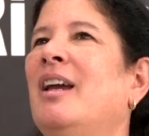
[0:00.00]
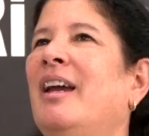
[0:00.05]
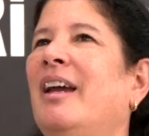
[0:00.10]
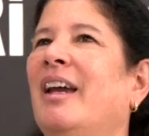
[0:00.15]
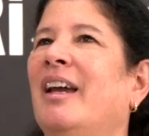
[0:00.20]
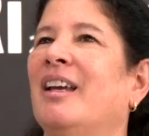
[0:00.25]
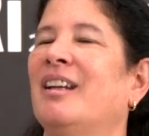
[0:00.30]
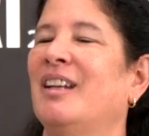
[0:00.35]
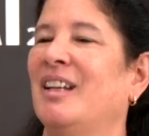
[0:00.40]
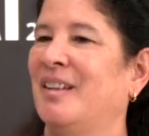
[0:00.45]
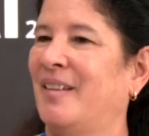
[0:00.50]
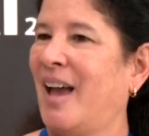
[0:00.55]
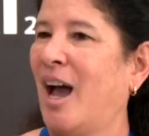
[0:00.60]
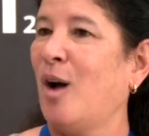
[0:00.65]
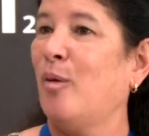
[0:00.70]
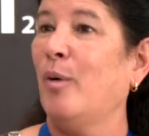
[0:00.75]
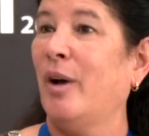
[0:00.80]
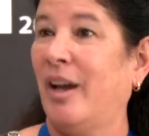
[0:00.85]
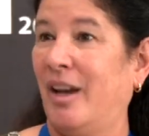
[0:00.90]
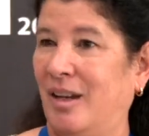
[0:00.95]
And in
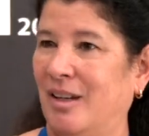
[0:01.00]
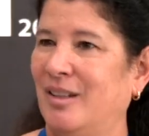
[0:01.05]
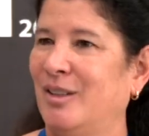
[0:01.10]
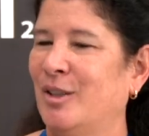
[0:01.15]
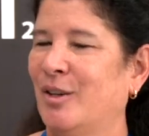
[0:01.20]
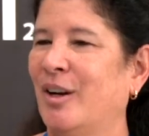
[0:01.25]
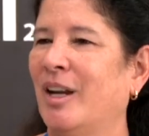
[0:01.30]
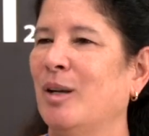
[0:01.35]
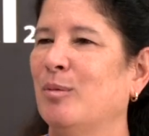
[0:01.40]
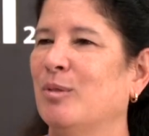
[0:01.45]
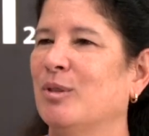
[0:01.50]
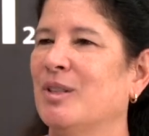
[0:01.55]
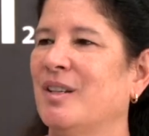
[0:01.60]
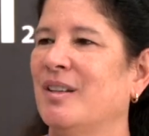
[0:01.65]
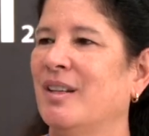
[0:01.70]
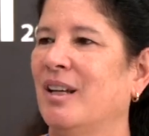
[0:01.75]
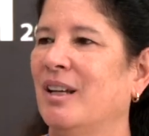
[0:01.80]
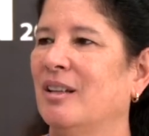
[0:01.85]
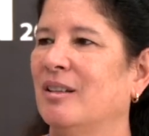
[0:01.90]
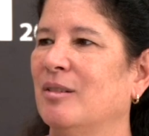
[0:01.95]
that way, you're able to
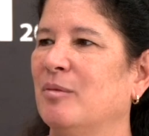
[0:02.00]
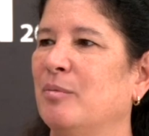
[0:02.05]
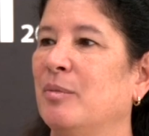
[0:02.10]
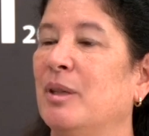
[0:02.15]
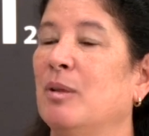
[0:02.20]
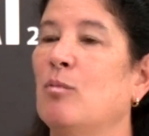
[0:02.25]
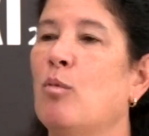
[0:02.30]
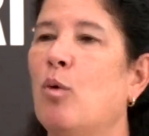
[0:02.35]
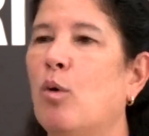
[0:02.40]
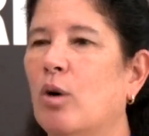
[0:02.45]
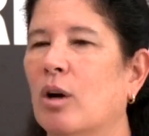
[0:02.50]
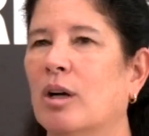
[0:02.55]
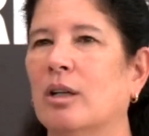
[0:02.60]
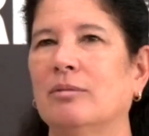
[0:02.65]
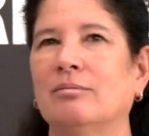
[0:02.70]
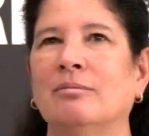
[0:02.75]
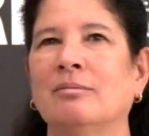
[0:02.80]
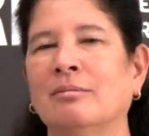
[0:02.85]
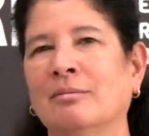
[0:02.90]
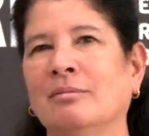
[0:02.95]
then be more
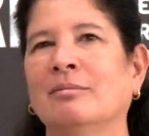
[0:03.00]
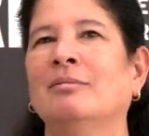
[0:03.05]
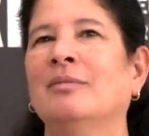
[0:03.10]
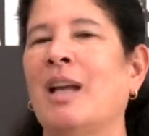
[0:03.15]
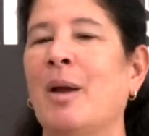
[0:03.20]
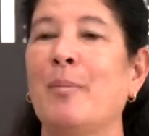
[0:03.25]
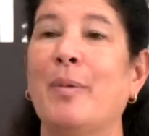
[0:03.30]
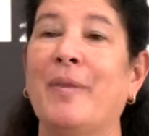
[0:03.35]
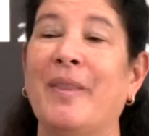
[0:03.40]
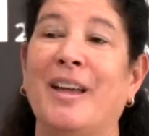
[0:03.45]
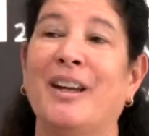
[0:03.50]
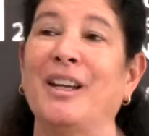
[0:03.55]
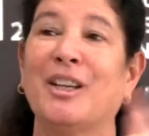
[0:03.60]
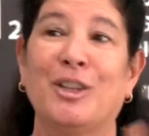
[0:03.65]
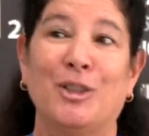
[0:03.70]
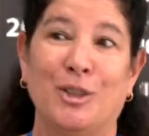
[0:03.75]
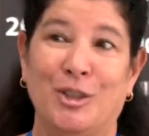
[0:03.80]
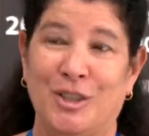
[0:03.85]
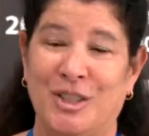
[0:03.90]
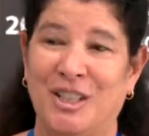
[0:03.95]
empathetic
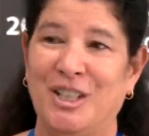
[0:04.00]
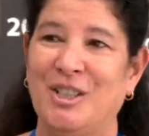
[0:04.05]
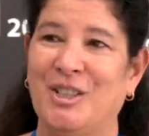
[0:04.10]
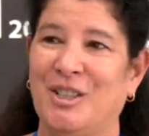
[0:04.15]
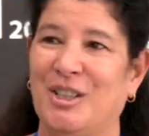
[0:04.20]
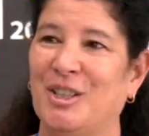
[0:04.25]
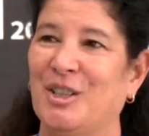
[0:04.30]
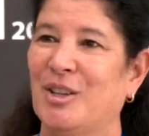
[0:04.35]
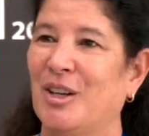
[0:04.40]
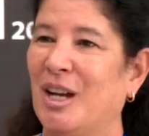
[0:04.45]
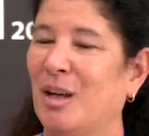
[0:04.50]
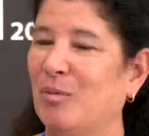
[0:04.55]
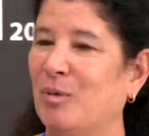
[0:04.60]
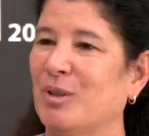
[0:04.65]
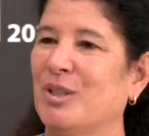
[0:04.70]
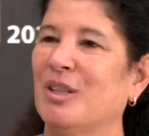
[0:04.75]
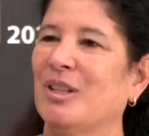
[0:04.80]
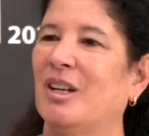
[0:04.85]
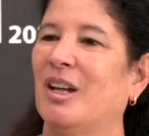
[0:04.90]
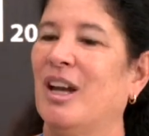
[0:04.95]
in your teaching. You're able
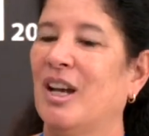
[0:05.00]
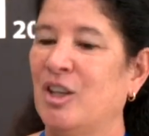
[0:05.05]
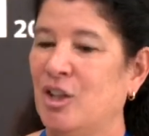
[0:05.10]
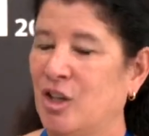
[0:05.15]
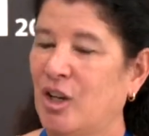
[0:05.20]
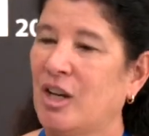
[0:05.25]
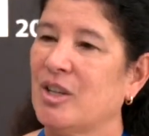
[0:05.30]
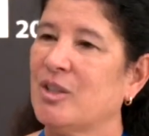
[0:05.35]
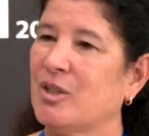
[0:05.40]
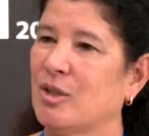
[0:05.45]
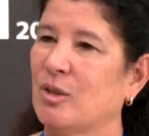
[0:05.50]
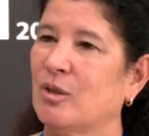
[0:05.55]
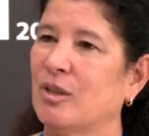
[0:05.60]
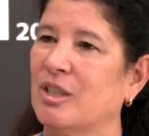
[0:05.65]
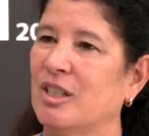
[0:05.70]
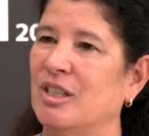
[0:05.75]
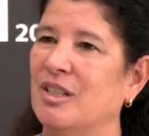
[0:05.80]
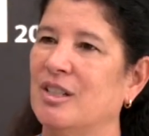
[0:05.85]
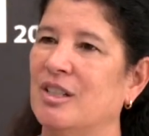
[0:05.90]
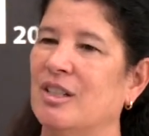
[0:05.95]
to adjust your
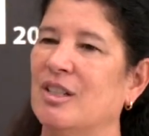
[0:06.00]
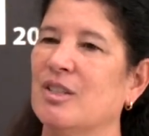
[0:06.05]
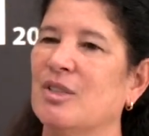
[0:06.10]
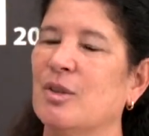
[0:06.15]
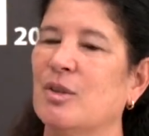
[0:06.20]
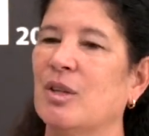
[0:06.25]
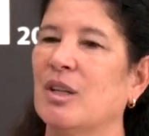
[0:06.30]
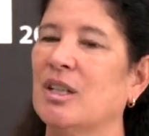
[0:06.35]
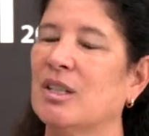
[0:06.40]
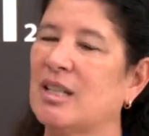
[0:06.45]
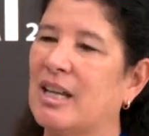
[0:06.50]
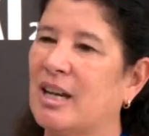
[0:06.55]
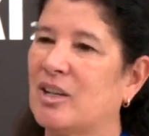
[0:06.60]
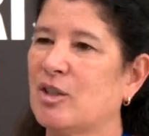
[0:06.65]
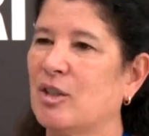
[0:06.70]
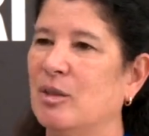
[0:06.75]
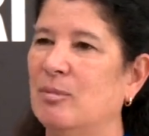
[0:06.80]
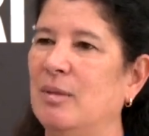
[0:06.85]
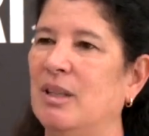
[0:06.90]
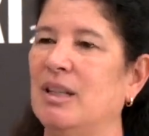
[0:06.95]
teaching so that it's
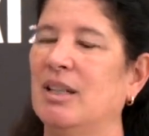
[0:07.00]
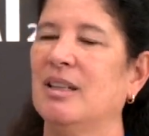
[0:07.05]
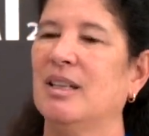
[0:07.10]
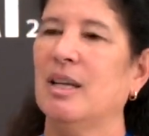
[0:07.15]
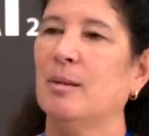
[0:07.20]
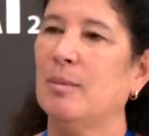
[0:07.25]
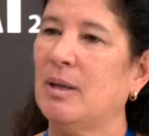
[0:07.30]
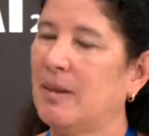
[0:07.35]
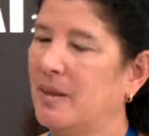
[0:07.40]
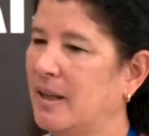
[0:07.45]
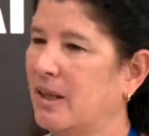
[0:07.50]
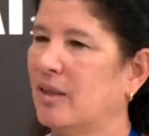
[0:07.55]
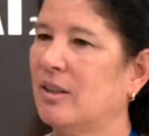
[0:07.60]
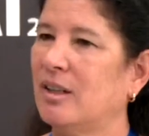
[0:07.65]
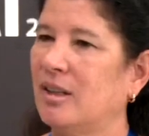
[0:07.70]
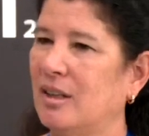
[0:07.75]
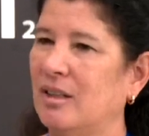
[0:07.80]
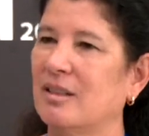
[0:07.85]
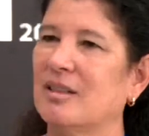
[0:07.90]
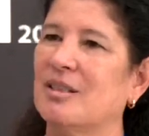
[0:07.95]
actually meeting them at their
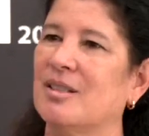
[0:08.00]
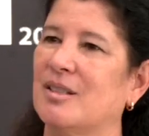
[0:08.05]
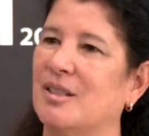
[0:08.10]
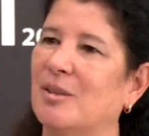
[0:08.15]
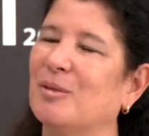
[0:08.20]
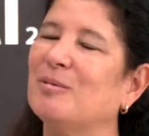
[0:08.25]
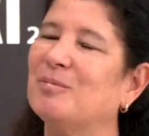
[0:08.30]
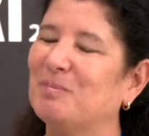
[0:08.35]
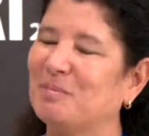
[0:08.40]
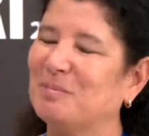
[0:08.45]
needs. So.